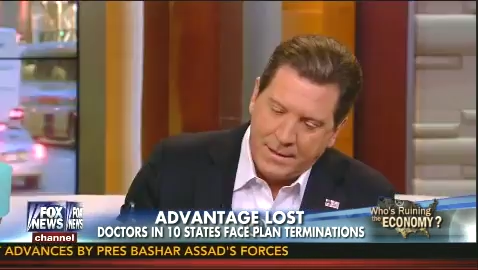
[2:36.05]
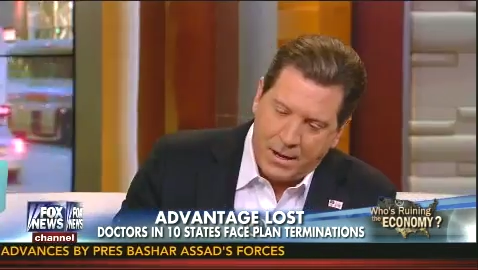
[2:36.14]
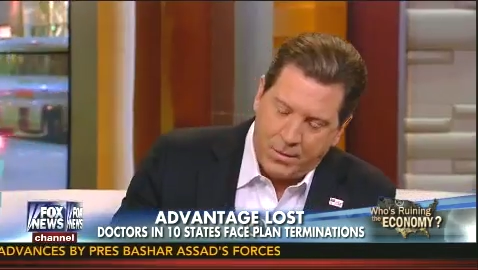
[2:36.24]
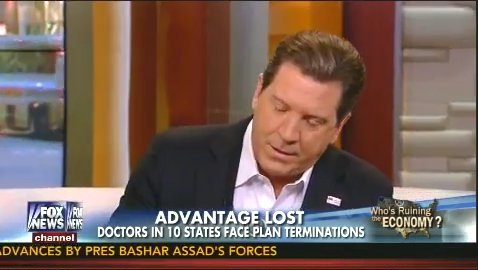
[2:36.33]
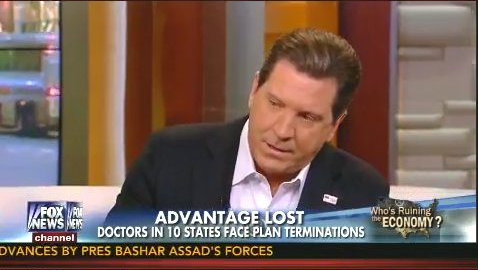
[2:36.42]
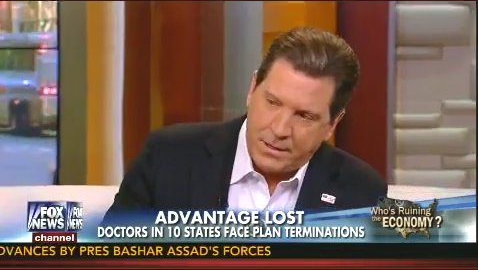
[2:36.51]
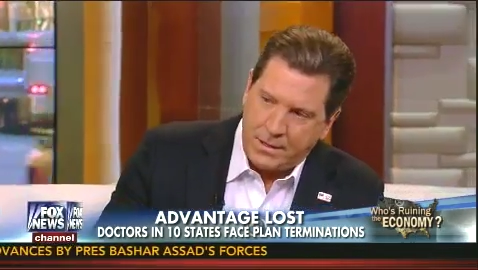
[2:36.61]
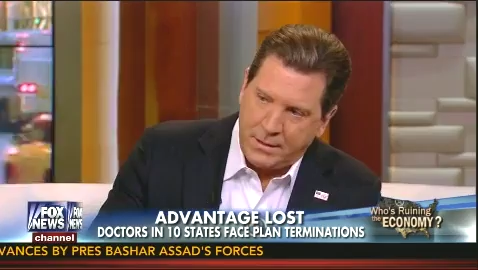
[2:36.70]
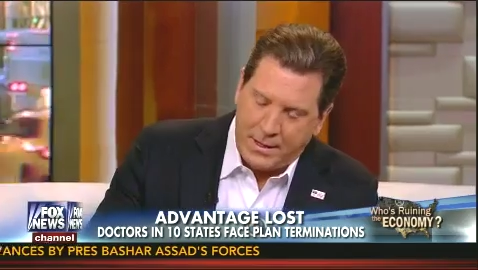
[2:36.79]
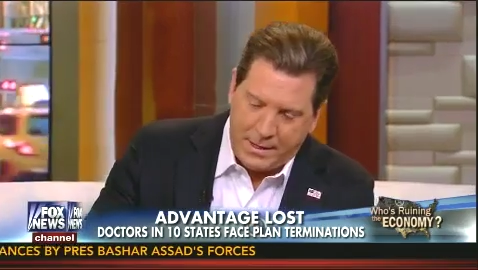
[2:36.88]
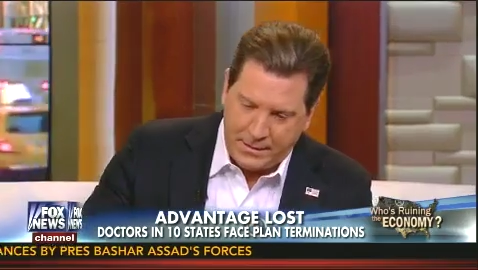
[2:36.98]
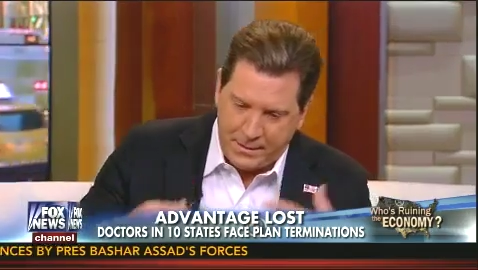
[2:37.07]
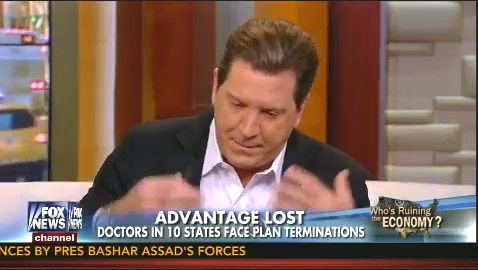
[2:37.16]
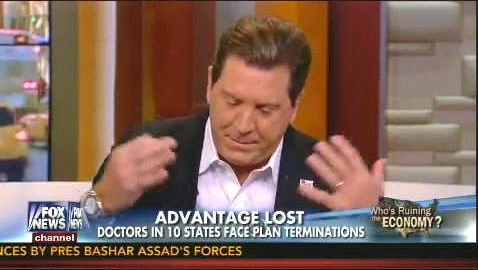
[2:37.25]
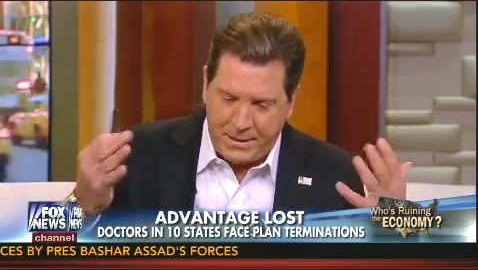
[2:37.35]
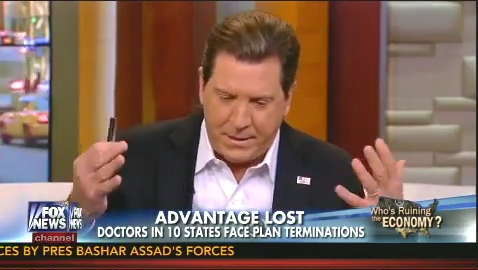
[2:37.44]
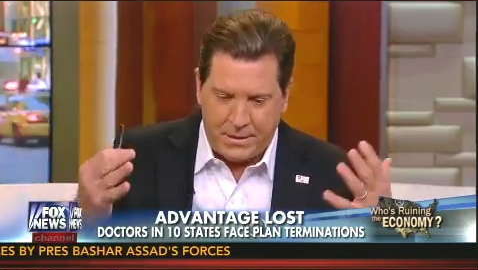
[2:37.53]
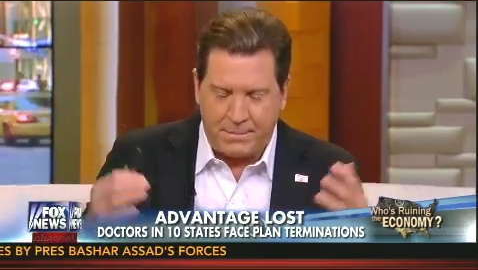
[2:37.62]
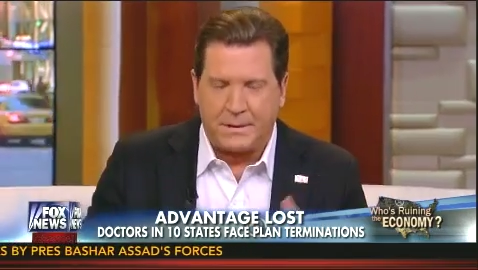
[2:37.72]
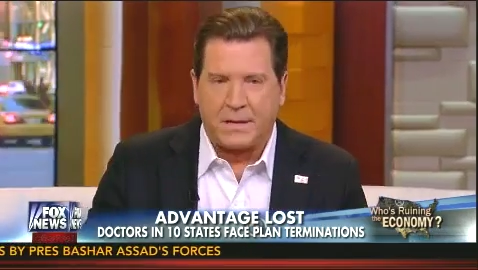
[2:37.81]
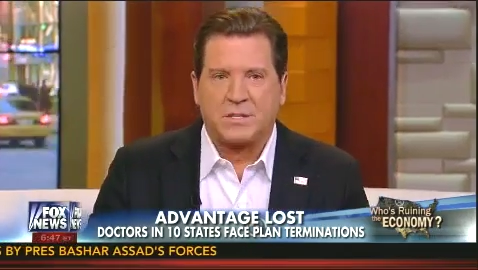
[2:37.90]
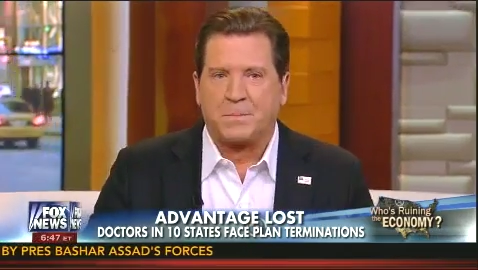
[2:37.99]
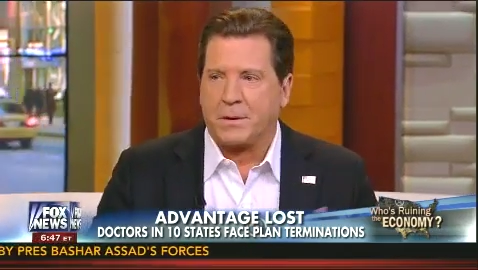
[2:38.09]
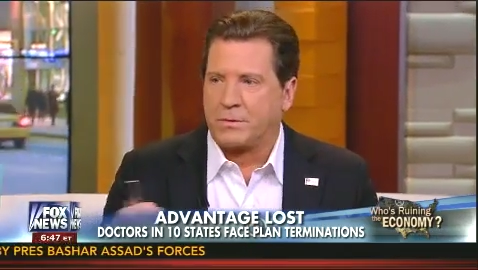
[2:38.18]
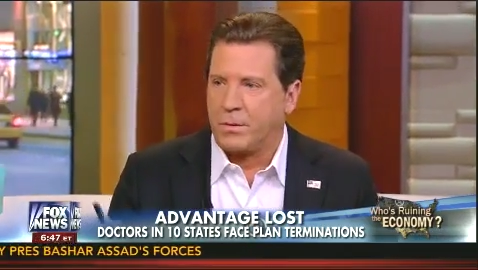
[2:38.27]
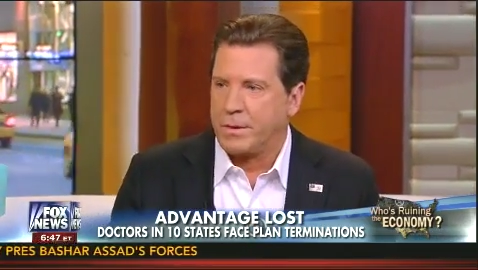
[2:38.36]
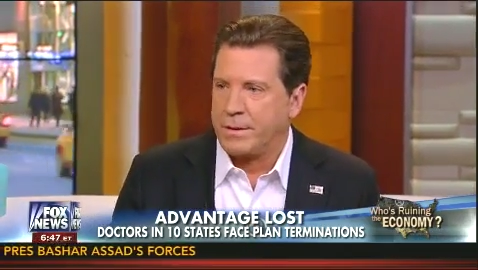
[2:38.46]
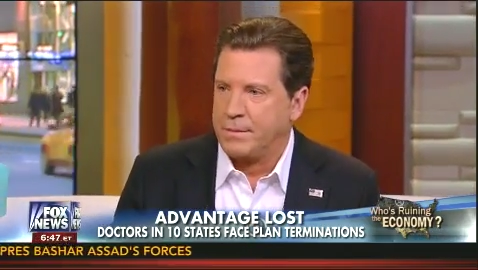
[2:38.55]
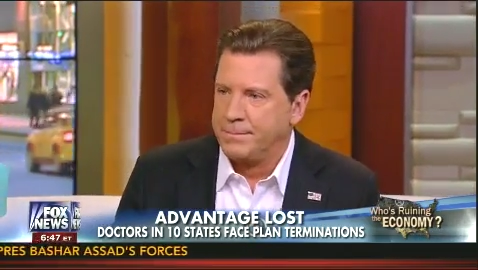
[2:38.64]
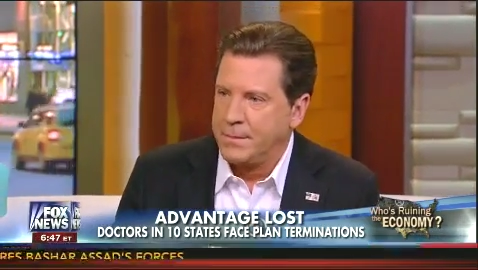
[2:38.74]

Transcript: Now, let me be conspiratorial.